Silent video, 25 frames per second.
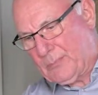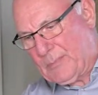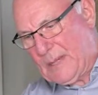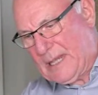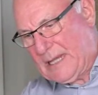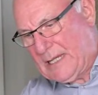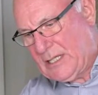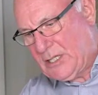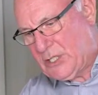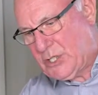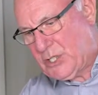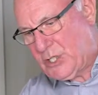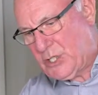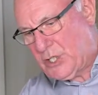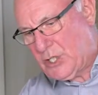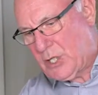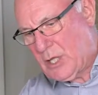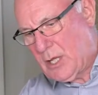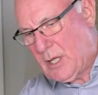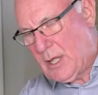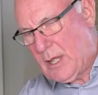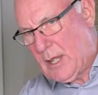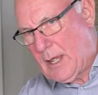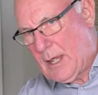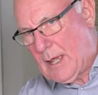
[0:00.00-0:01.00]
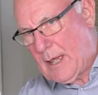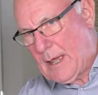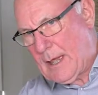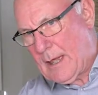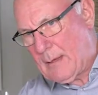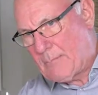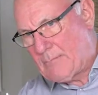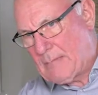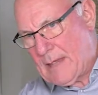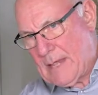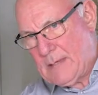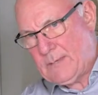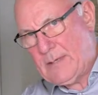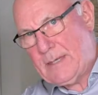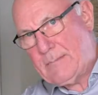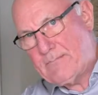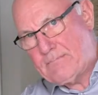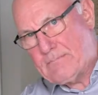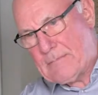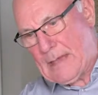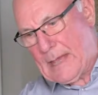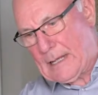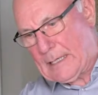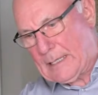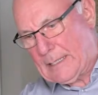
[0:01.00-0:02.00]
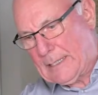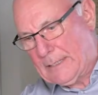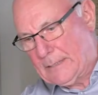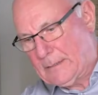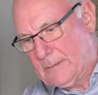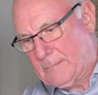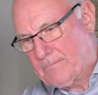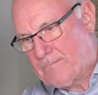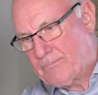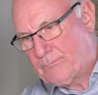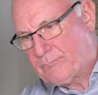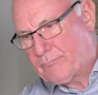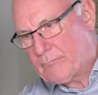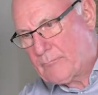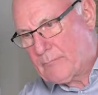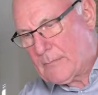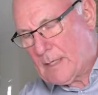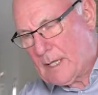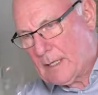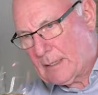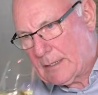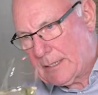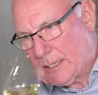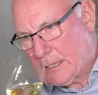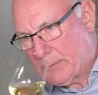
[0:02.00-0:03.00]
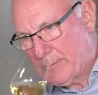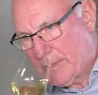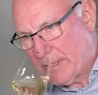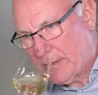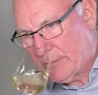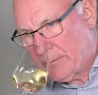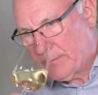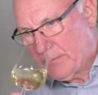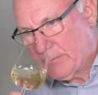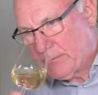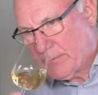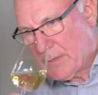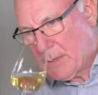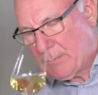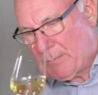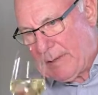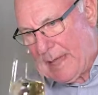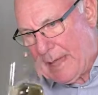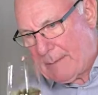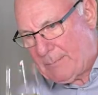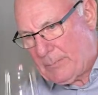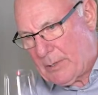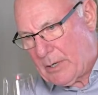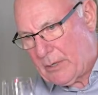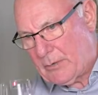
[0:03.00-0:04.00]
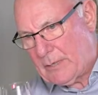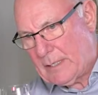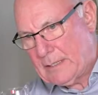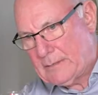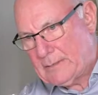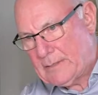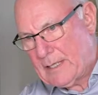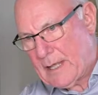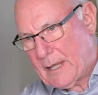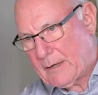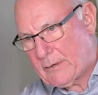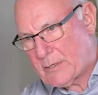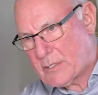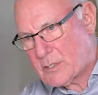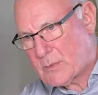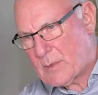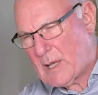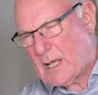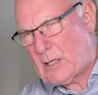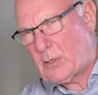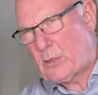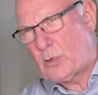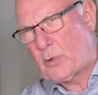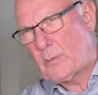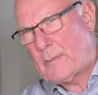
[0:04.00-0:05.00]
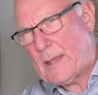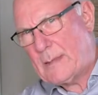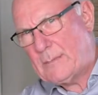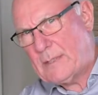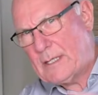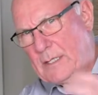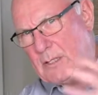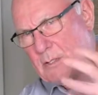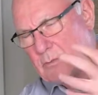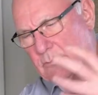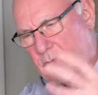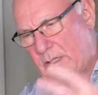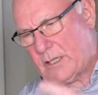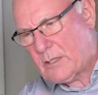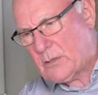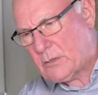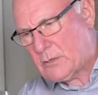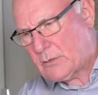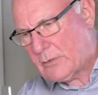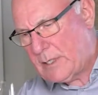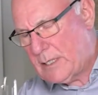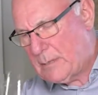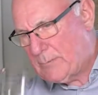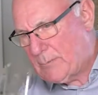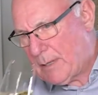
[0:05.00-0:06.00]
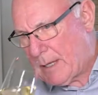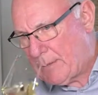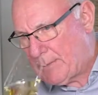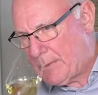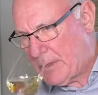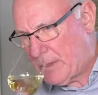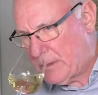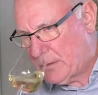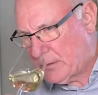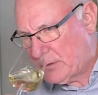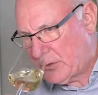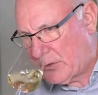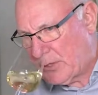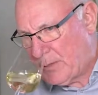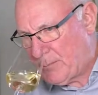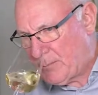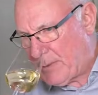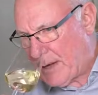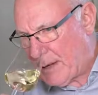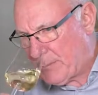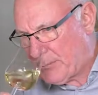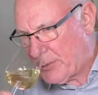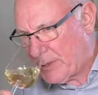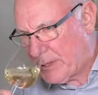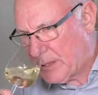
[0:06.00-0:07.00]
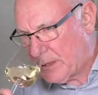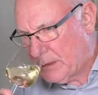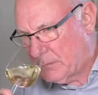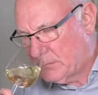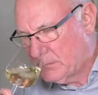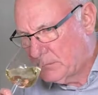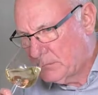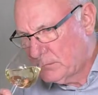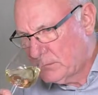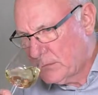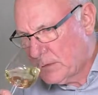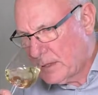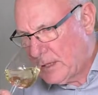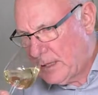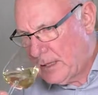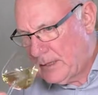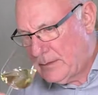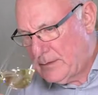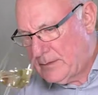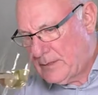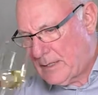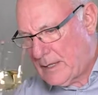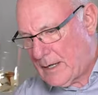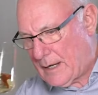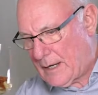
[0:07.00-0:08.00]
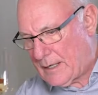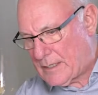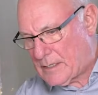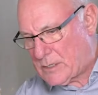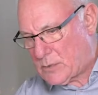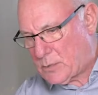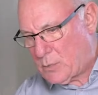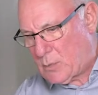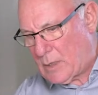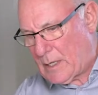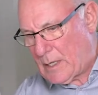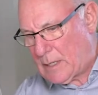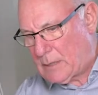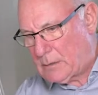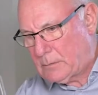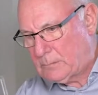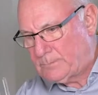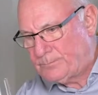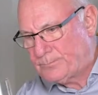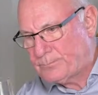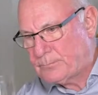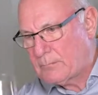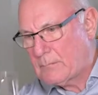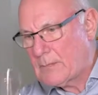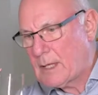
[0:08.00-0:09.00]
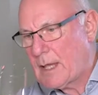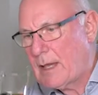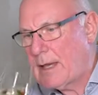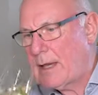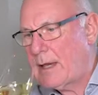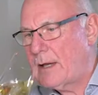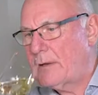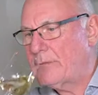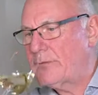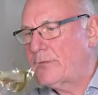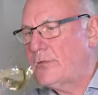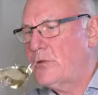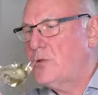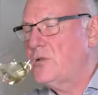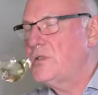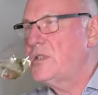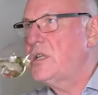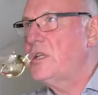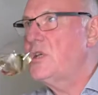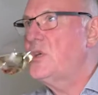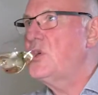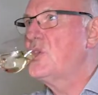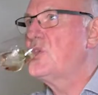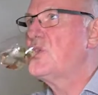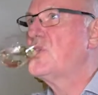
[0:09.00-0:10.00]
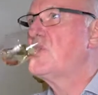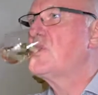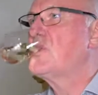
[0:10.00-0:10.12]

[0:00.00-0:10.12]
peach, uh, maybe melon, a little bit of pepper in there as well, or maybe you know green pepper, green paprika in there as well. Uh, fruity,